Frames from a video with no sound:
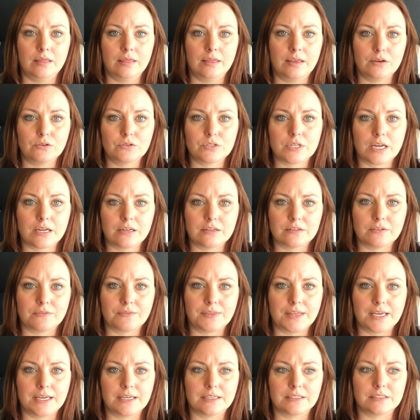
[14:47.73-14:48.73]
Those kinds
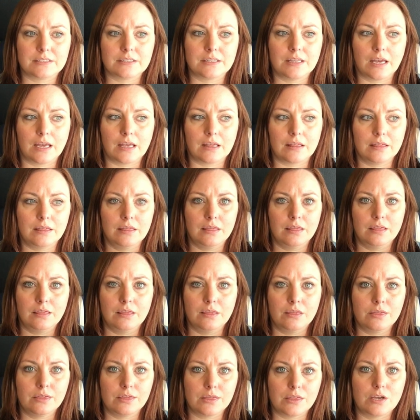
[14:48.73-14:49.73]
of things,
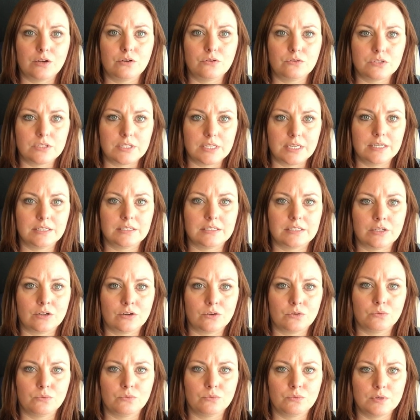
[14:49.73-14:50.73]
those things that
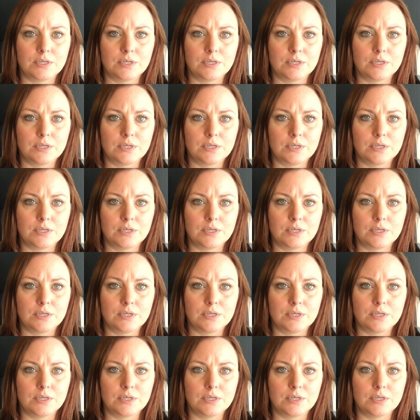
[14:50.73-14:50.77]
are